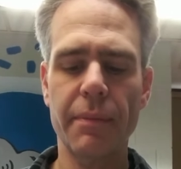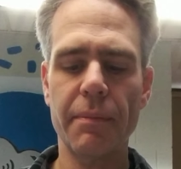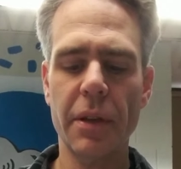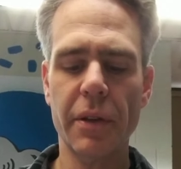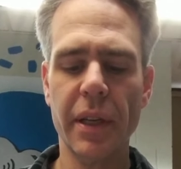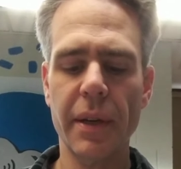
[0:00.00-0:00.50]

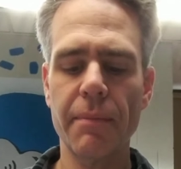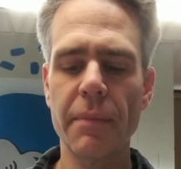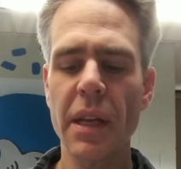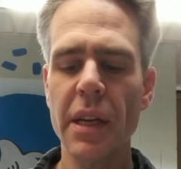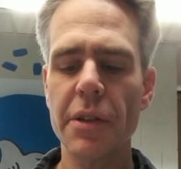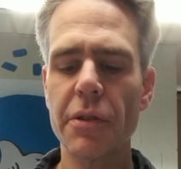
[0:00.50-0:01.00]
Okay,
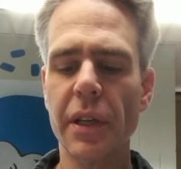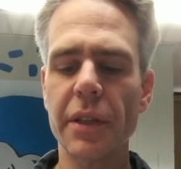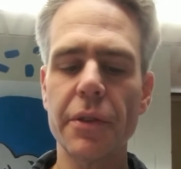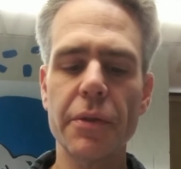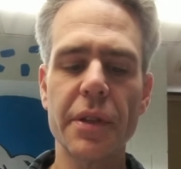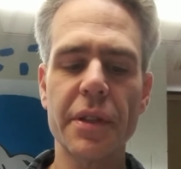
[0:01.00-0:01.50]
so I could
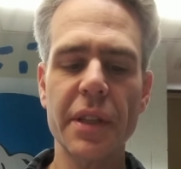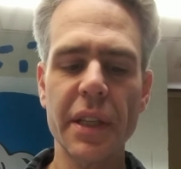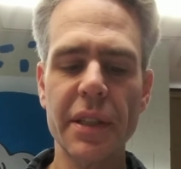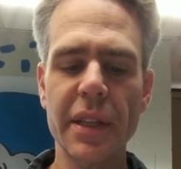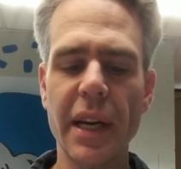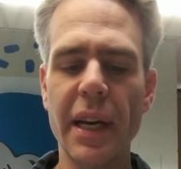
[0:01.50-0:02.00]
do the
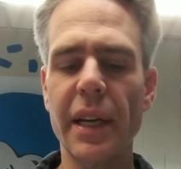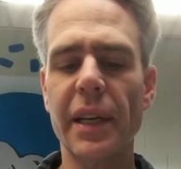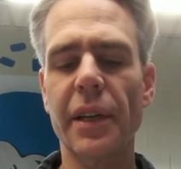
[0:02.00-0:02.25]
zigzag,